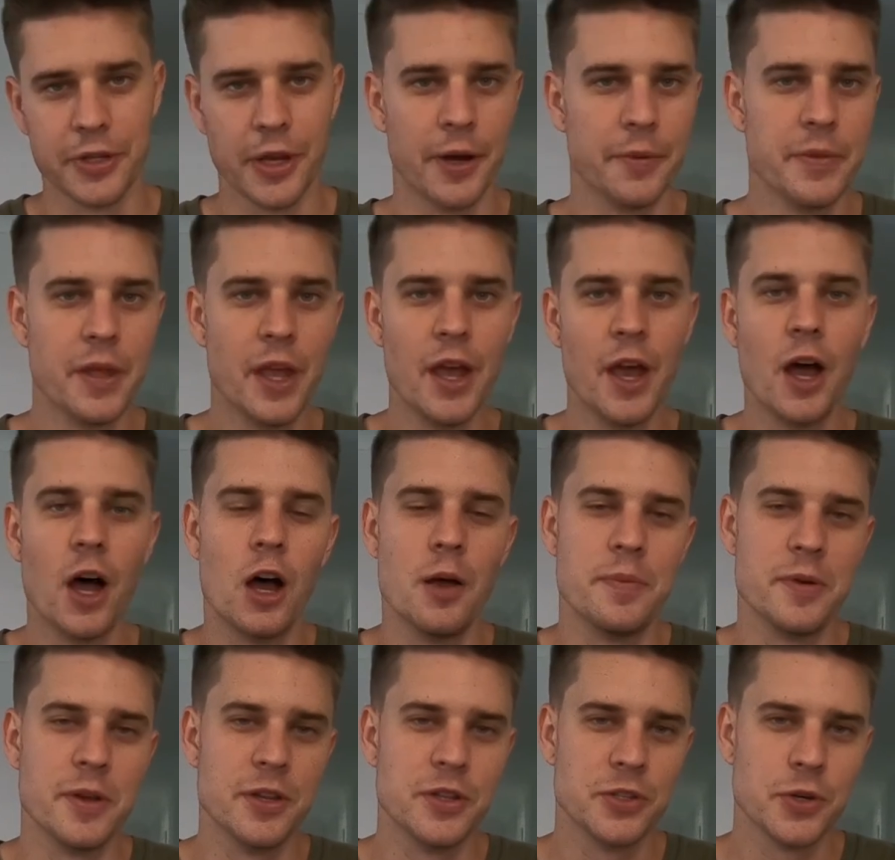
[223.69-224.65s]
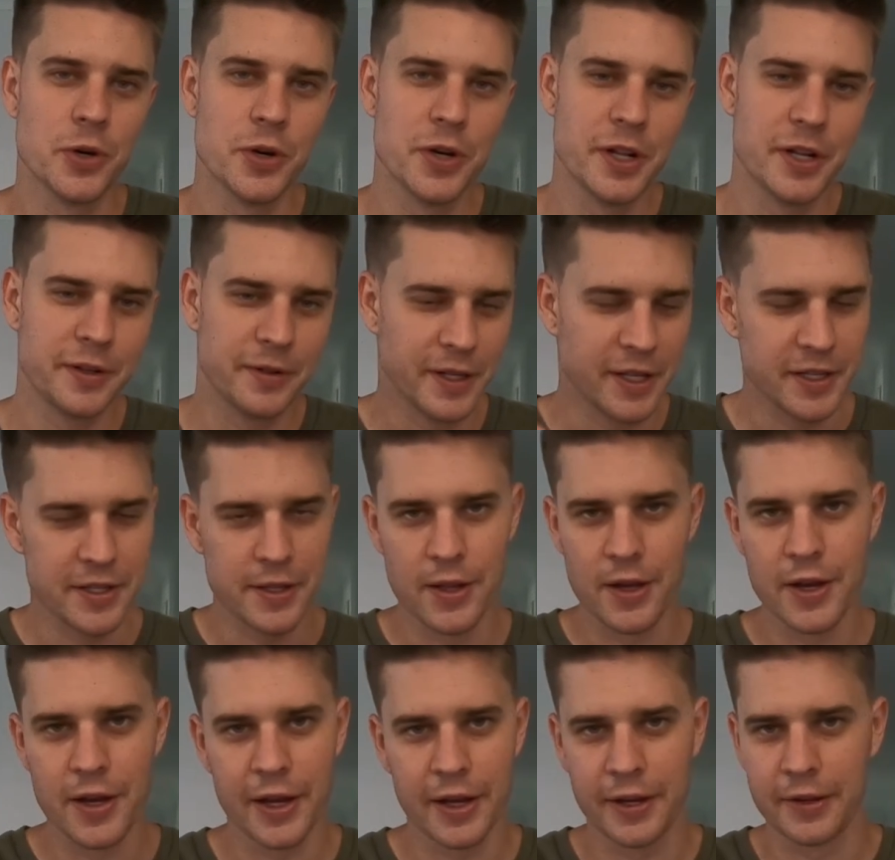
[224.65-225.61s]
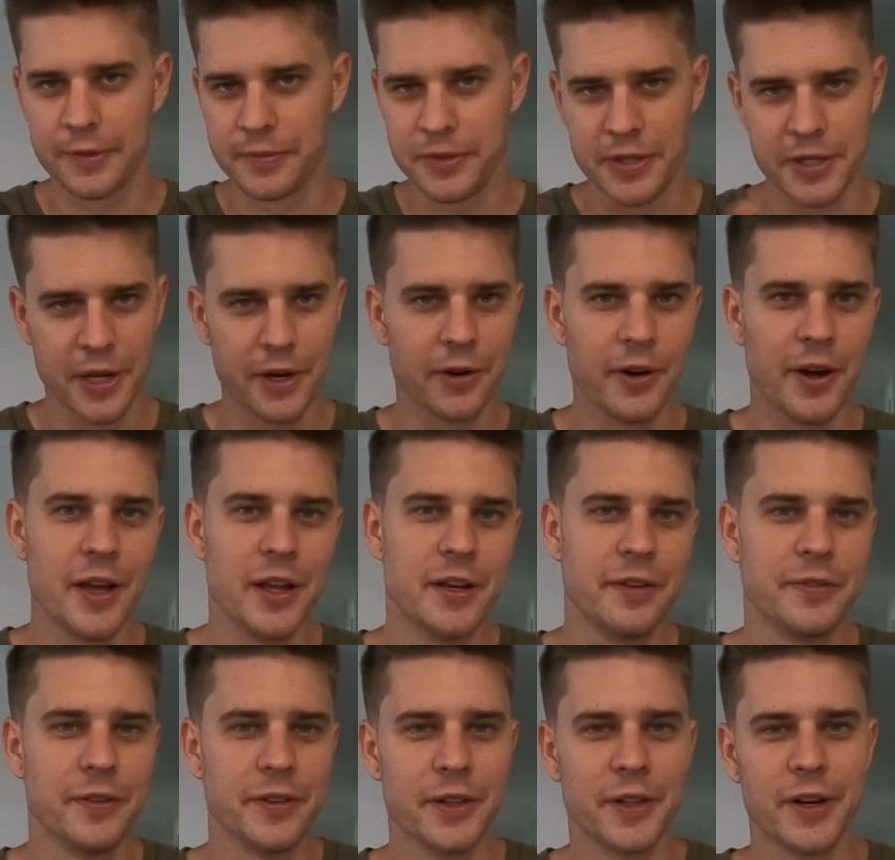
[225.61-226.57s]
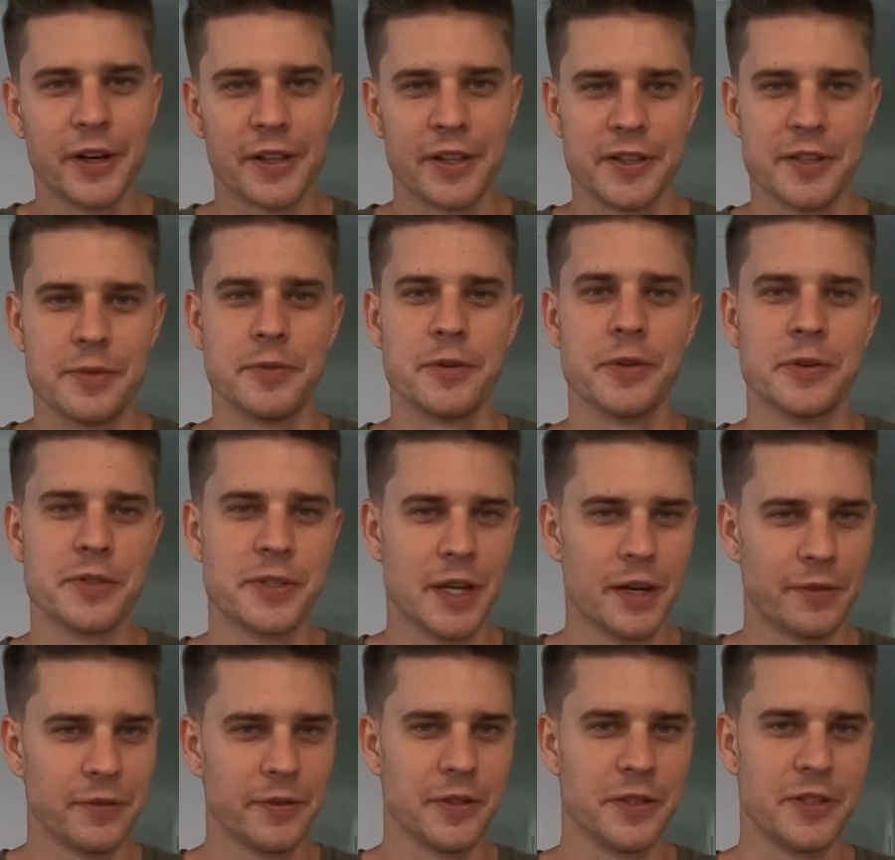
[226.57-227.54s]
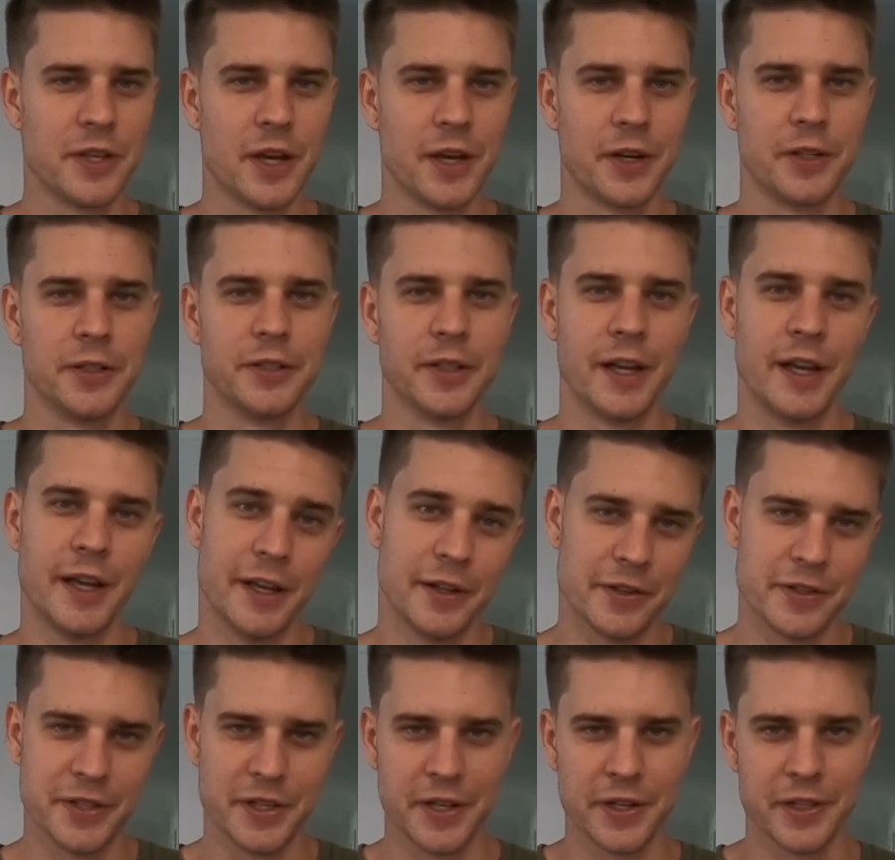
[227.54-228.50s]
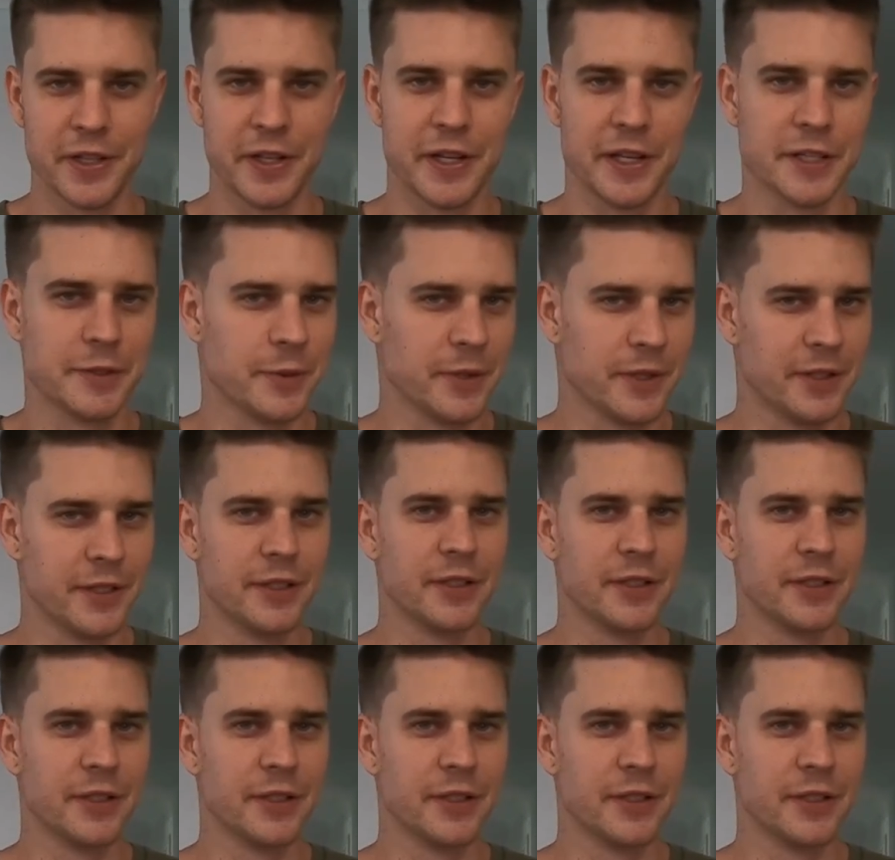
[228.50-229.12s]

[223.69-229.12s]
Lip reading: So hope you enjoyed it. Hit like, stick around if you like. There's some cool stuff on the channel, and I'll see you on the next one.